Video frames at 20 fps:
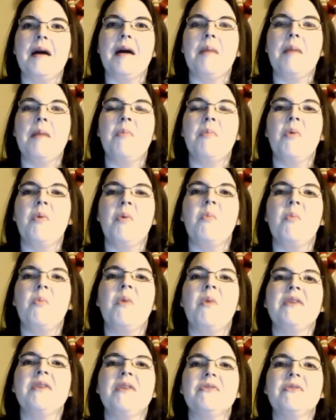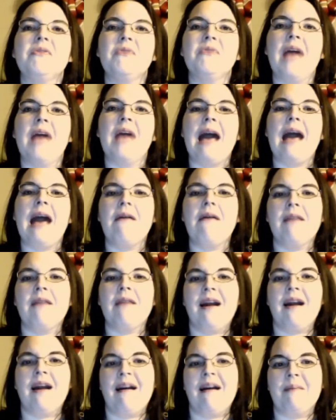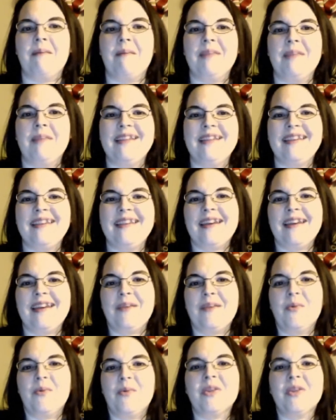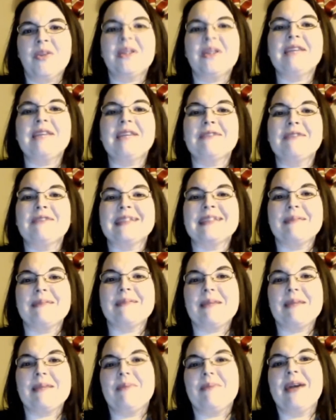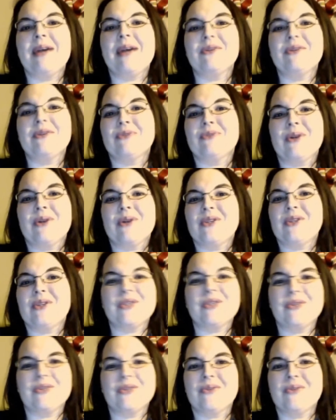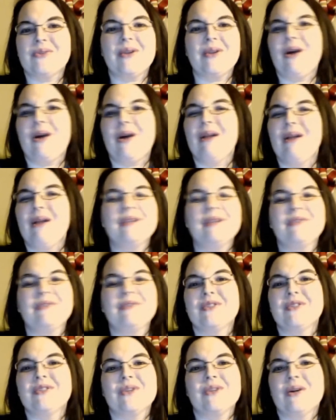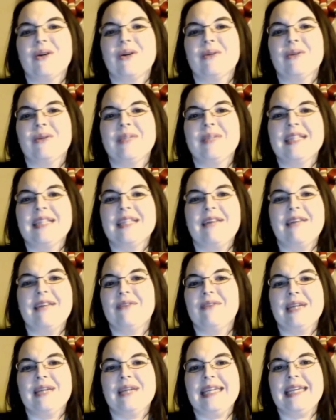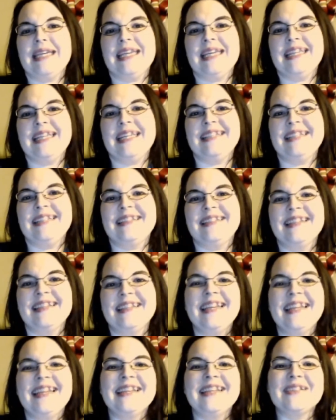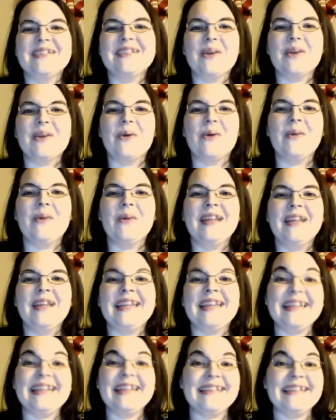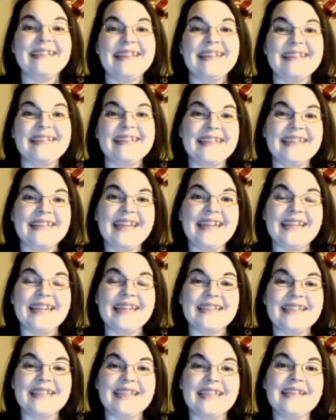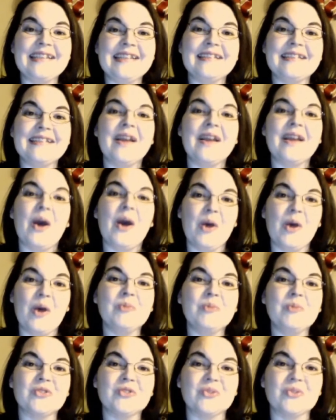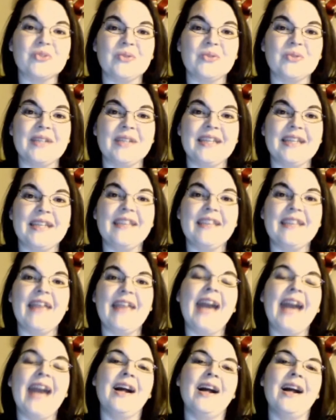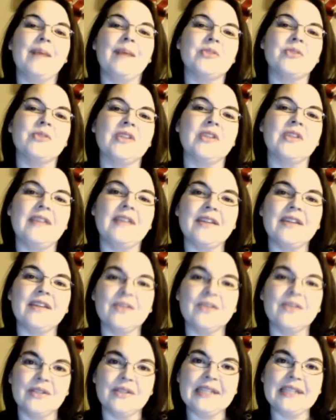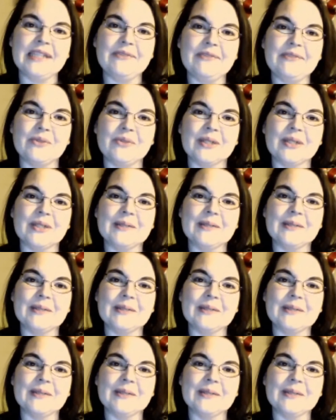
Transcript: more wonderful outcome? We're looking for something better for our children. All of us are. We love our kids. So is this it? Is homeschooling that option that you're looking for?